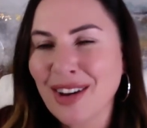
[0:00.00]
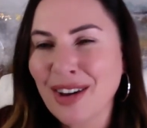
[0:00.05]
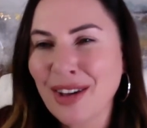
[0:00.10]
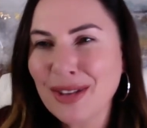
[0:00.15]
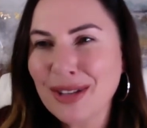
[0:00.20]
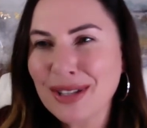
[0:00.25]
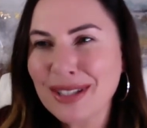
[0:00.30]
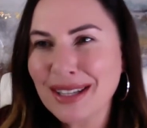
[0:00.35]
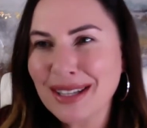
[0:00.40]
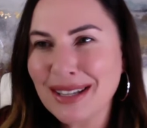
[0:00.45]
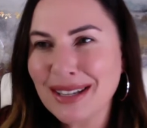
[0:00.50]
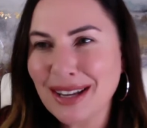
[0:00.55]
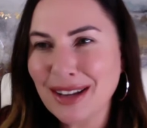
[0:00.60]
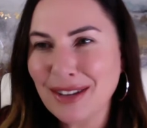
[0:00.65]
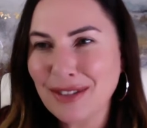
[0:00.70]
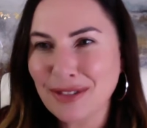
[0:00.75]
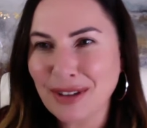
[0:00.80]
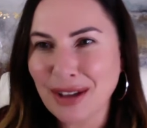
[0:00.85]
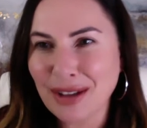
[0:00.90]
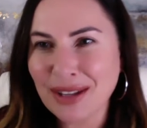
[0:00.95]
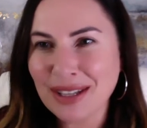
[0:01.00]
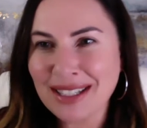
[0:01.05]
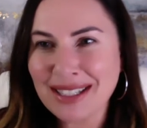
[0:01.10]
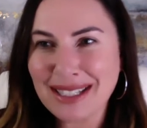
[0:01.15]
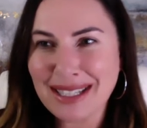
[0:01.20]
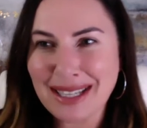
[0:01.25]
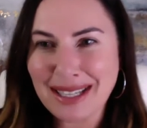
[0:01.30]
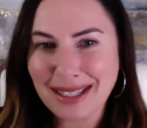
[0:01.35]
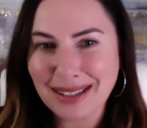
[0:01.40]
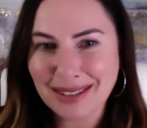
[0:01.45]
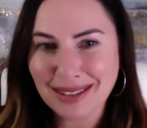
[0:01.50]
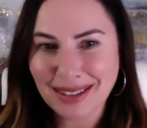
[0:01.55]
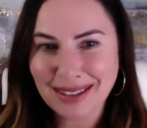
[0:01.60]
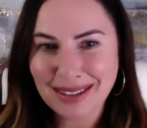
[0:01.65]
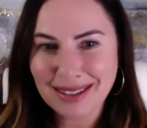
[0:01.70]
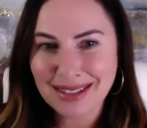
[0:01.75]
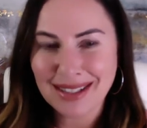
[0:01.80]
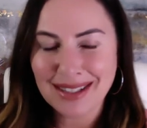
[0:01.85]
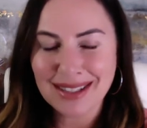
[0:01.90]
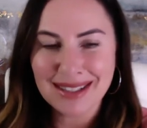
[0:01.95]
All of a sudden I felt a
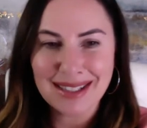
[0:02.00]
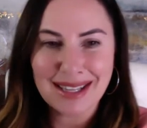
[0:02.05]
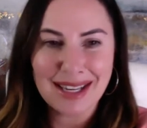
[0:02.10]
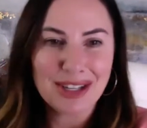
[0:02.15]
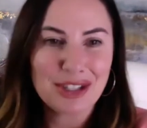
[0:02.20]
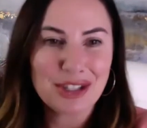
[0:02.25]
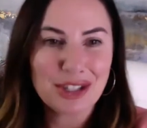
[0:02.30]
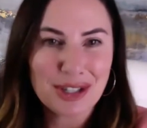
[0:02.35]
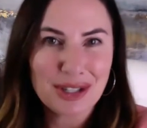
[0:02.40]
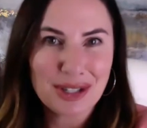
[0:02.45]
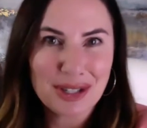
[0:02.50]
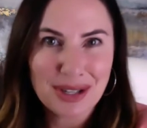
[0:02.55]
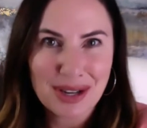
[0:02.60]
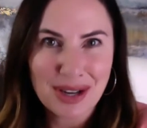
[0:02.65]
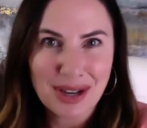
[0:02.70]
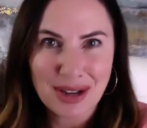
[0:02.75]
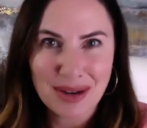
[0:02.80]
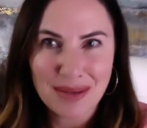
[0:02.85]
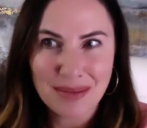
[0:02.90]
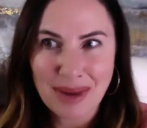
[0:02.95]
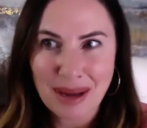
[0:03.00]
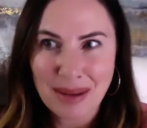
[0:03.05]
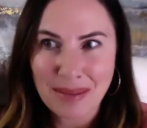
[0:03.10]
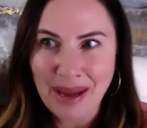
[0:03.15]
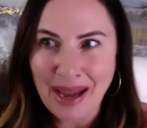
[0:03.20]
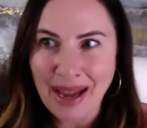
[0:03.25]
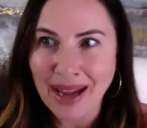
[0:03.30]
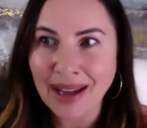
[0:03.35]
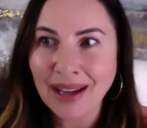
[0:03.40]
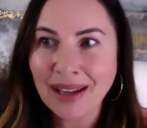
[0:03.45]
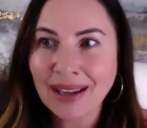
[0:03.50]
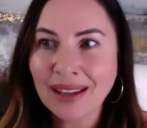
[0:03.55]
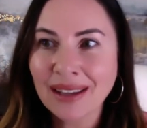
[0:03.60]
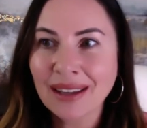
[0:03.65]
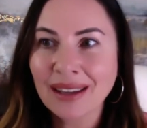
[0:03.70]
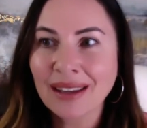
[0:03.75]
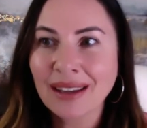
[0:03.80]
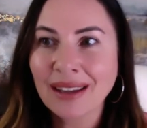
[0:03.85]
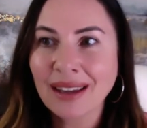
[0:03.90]
tingling sensation on my back.